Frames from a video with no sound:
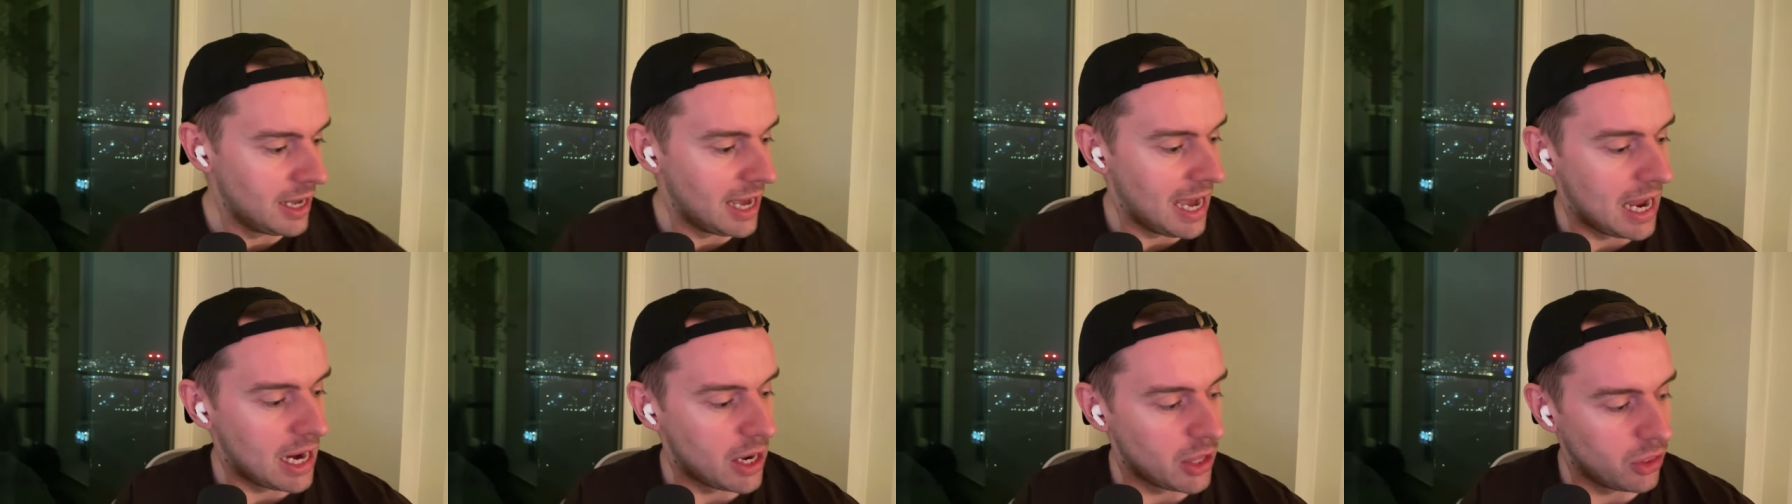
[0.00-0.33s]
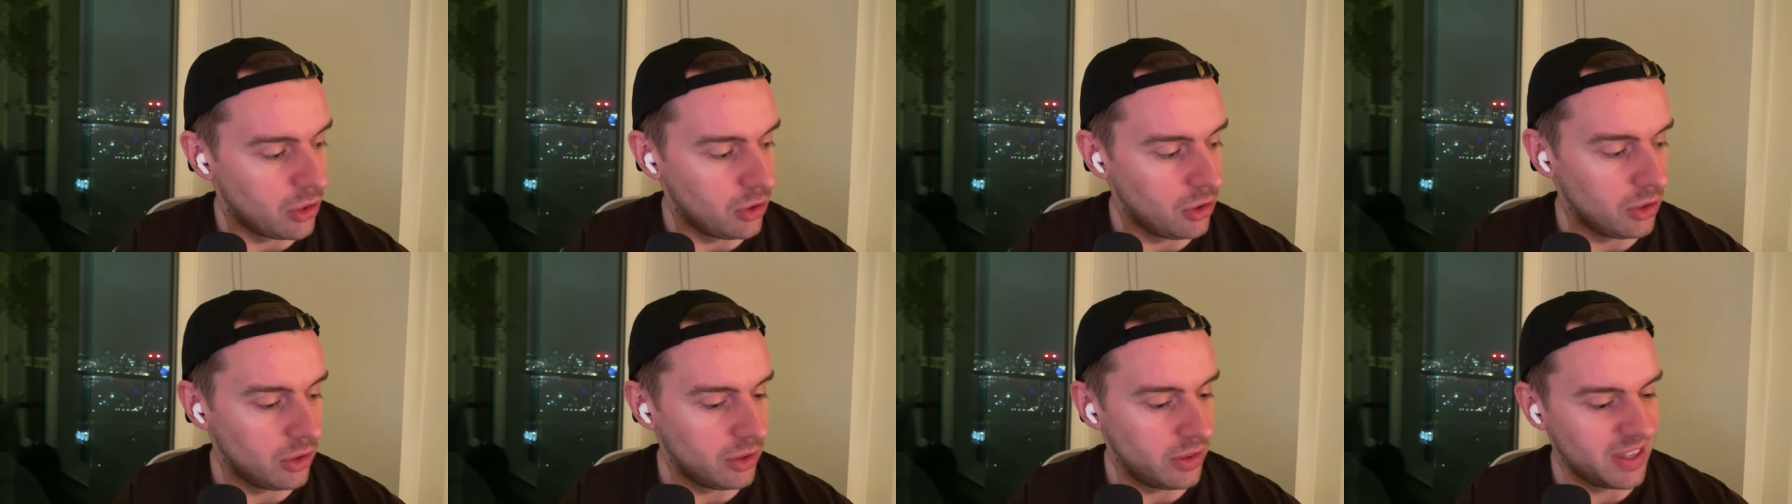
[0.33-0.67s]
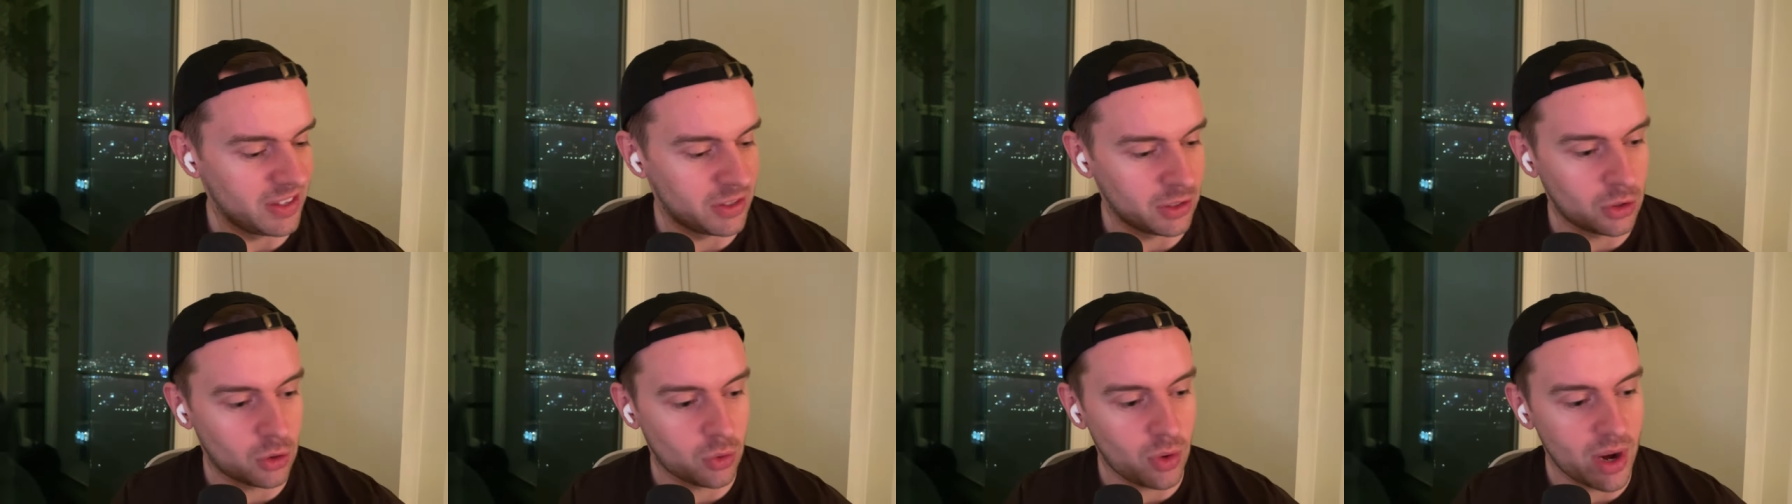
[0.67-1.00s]
And I thought
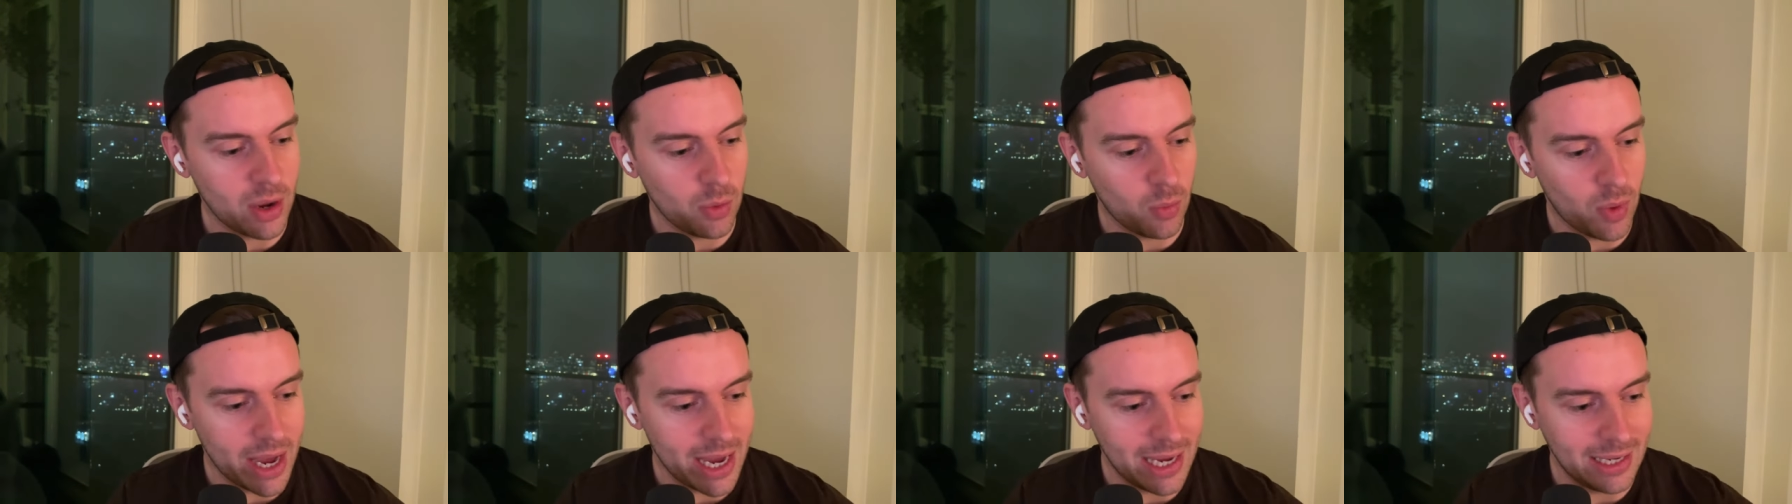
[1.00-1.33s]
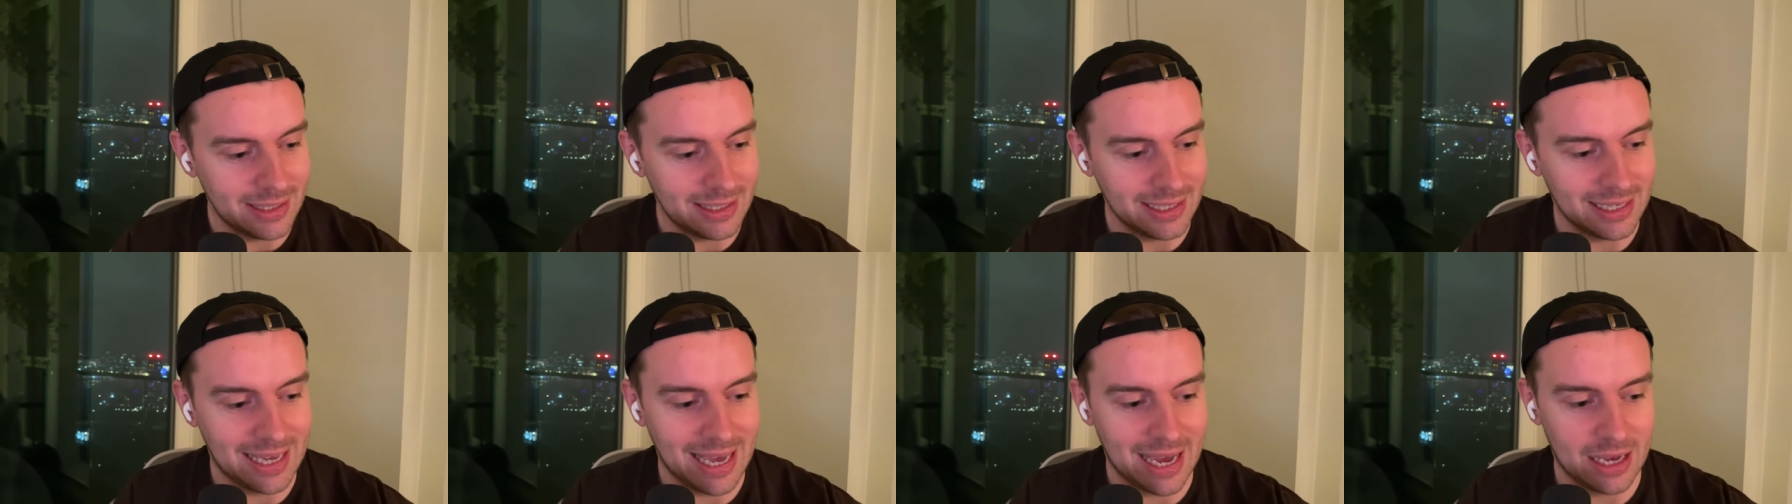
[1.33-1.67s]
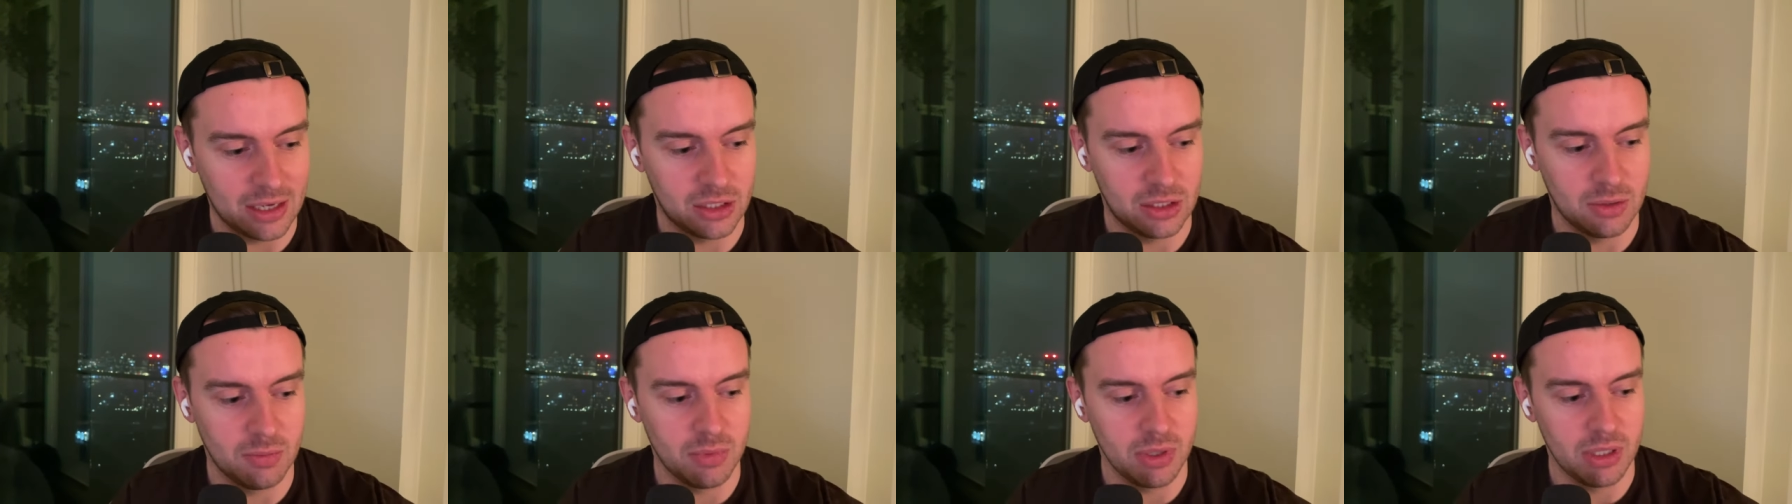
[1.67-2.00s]
that's a great way to
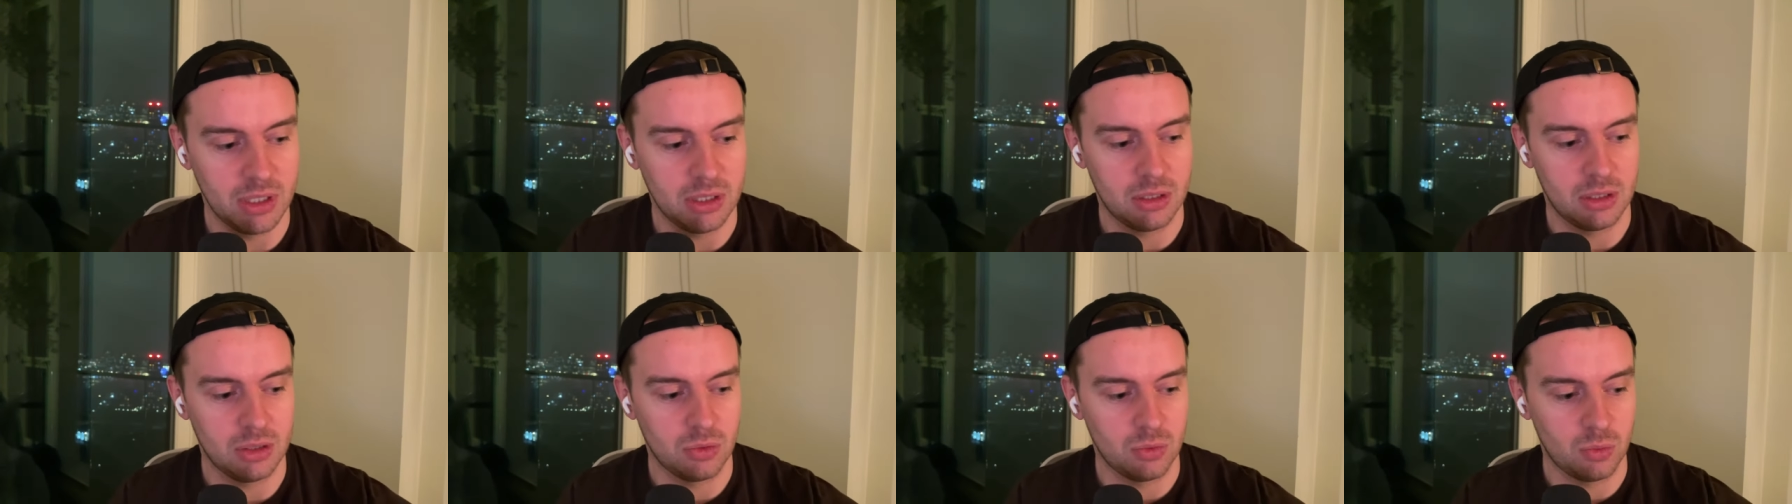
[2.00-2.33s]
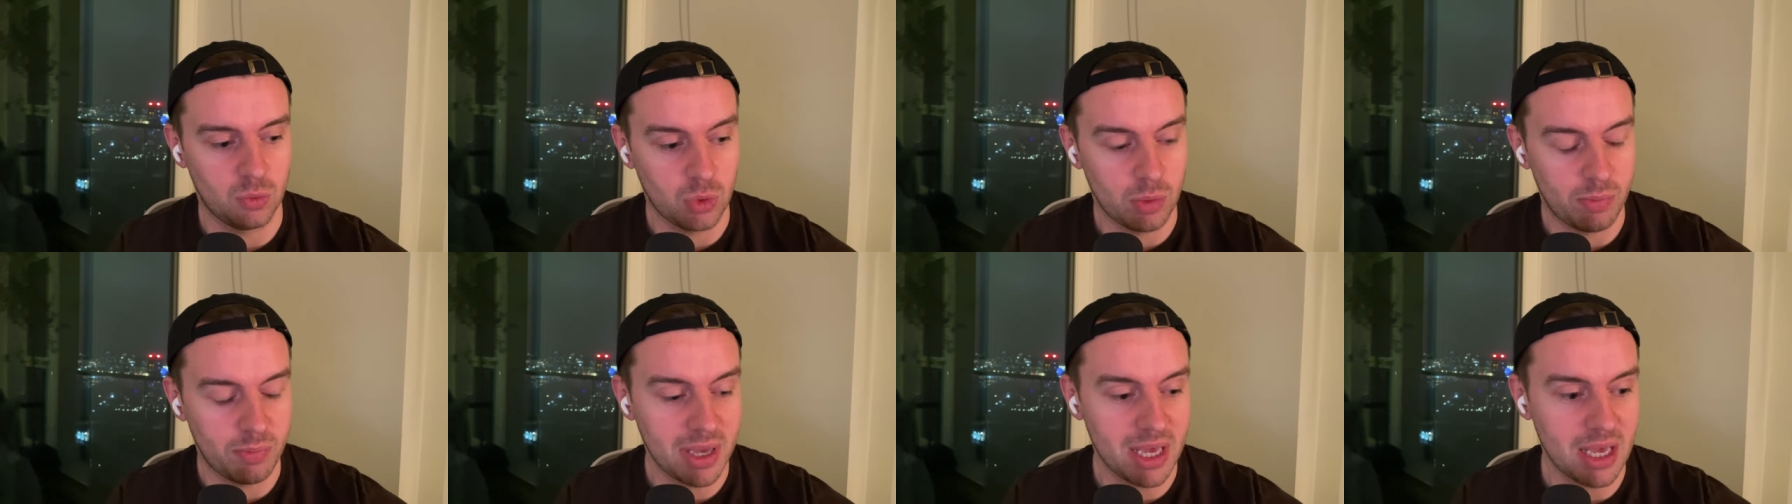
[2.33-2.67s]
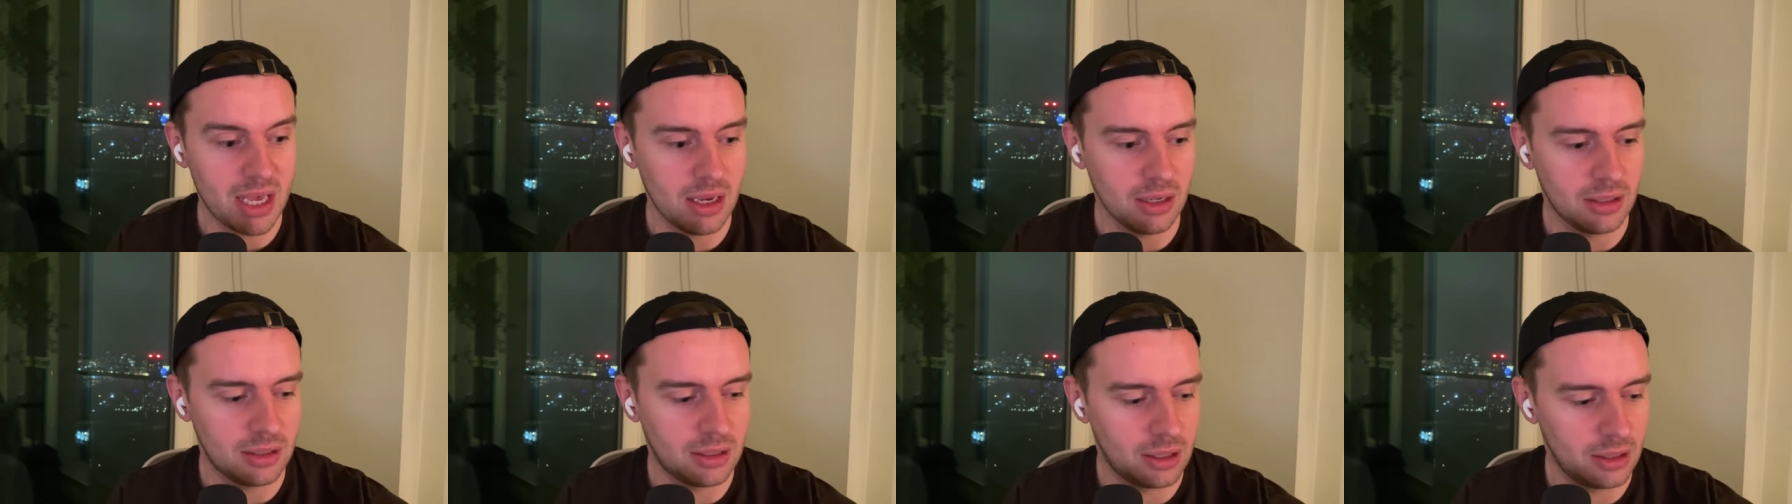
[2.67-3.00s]
get somebody to
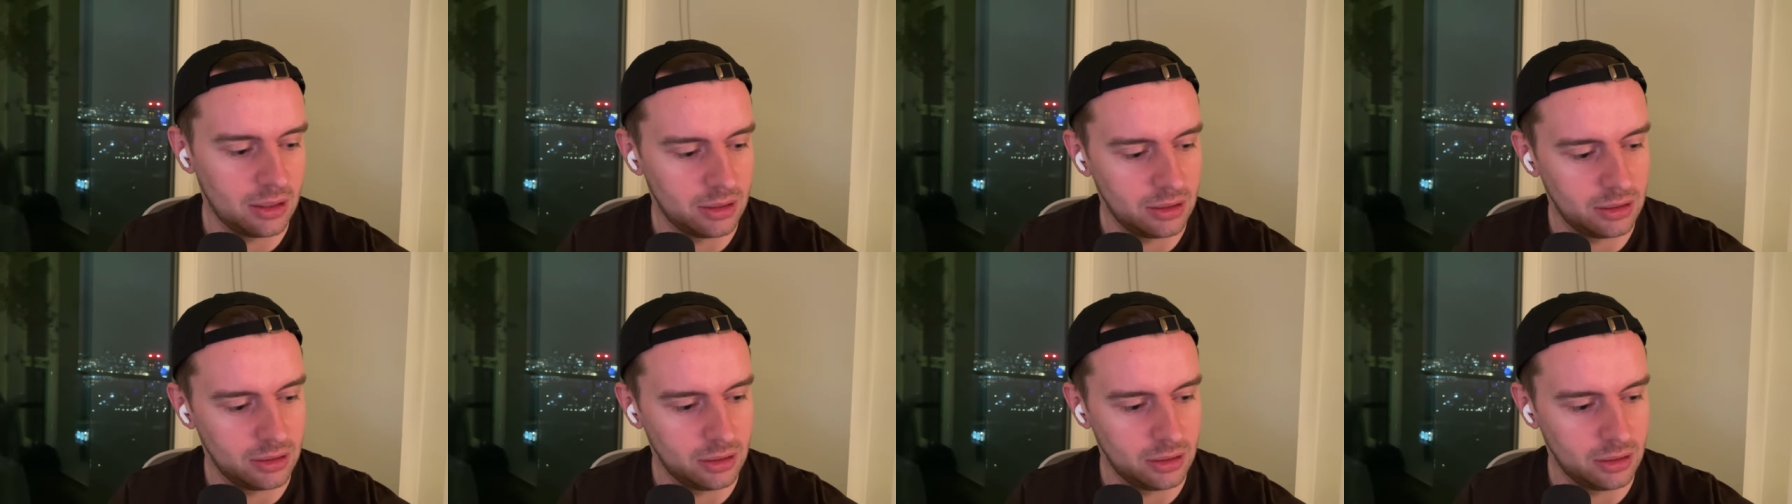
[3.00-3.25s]
repeat,